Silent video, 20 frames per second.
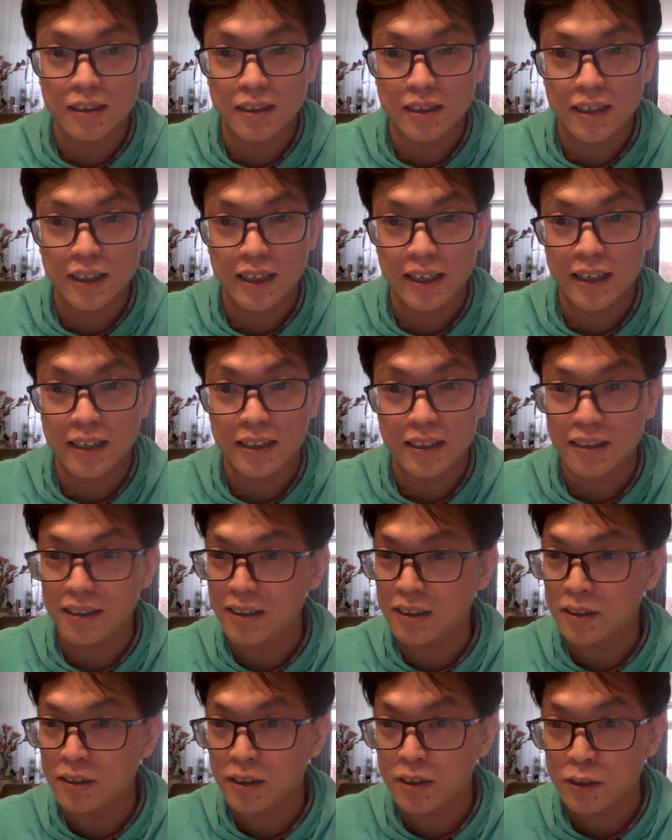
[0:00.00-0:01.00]
yeah,
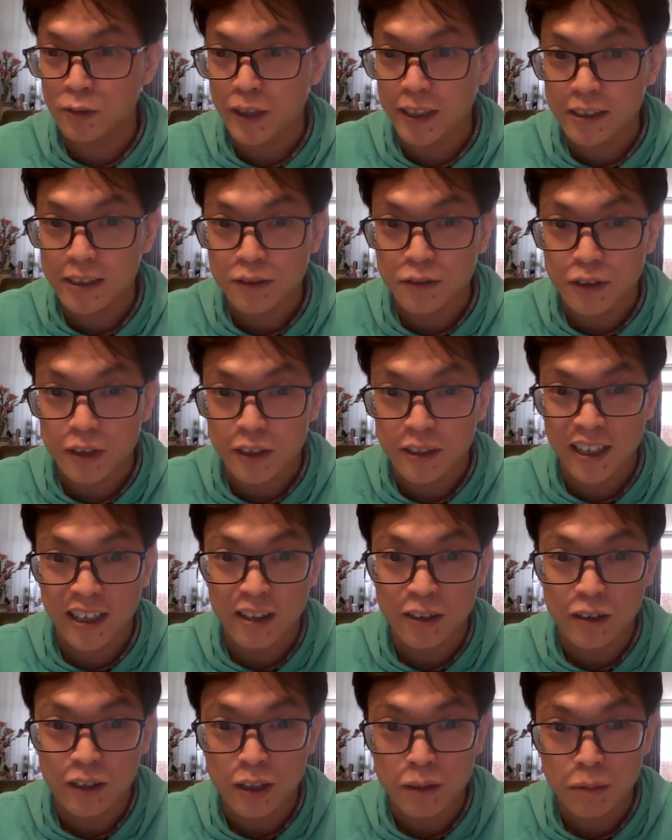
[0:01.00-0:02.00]
you don't rent for an
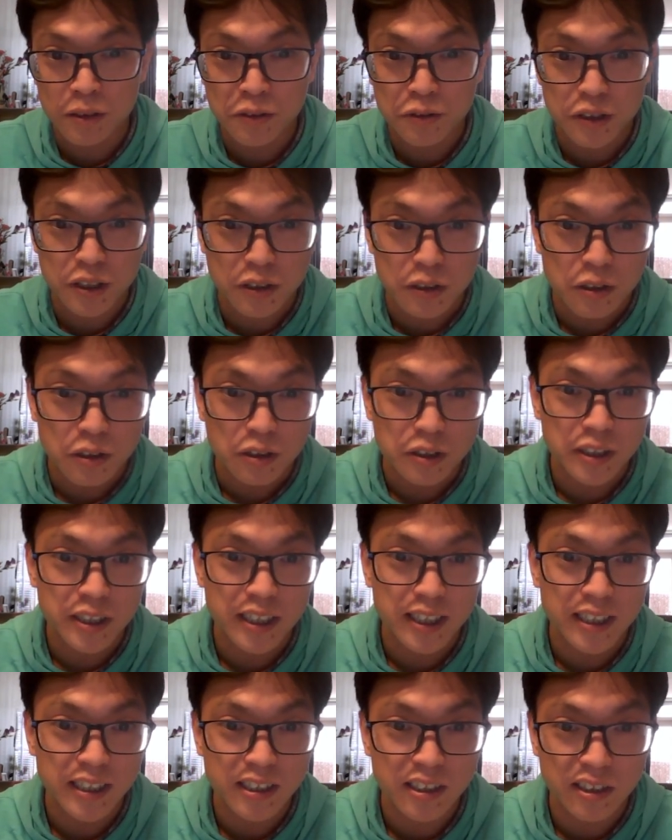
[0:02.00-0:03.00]
hour but for the whole
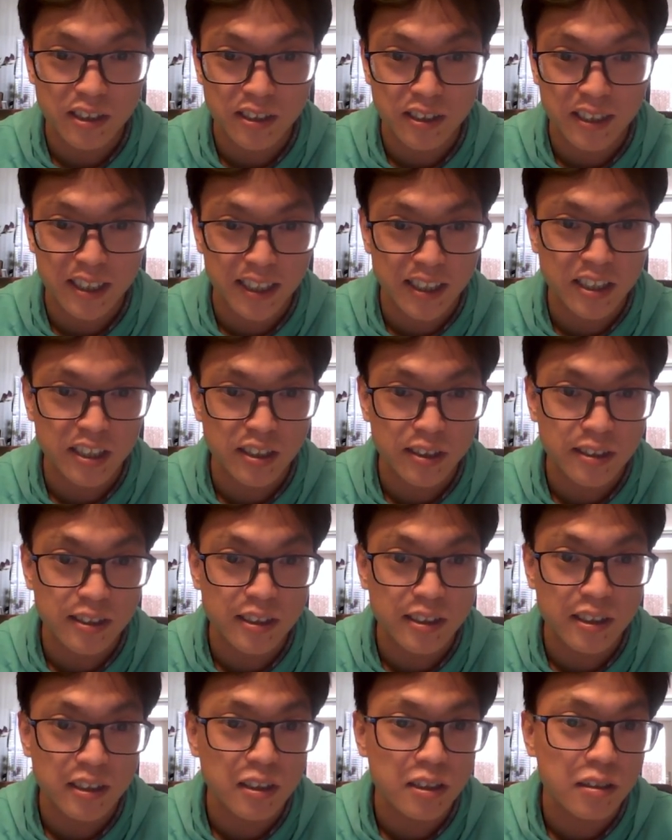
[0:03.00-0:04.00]
session,
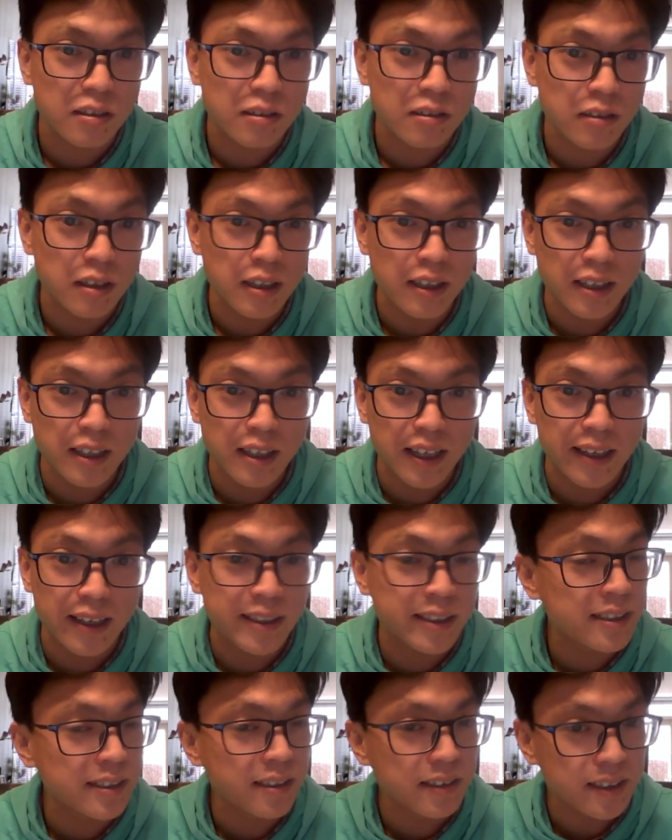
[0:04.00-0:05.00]
so
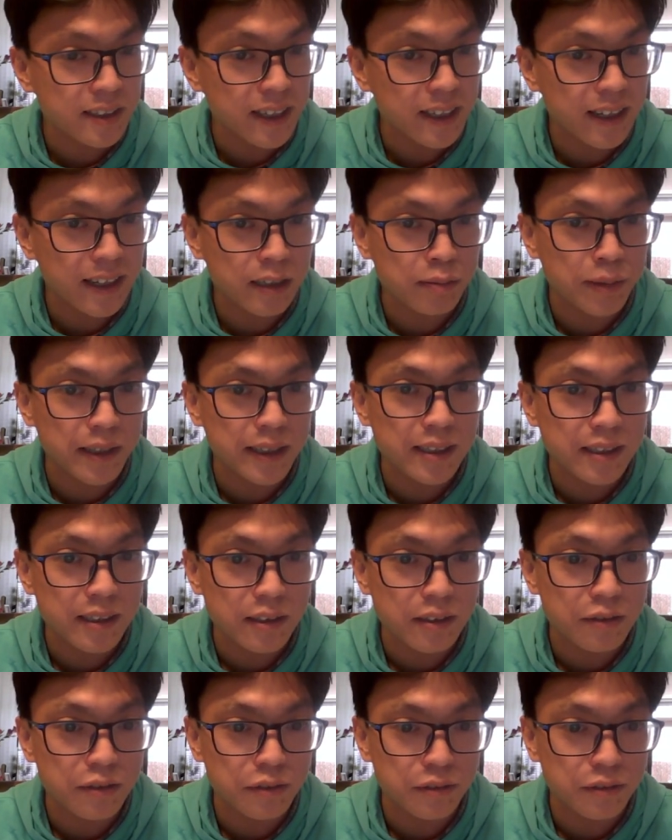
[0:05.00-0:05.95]
it's not that expensive.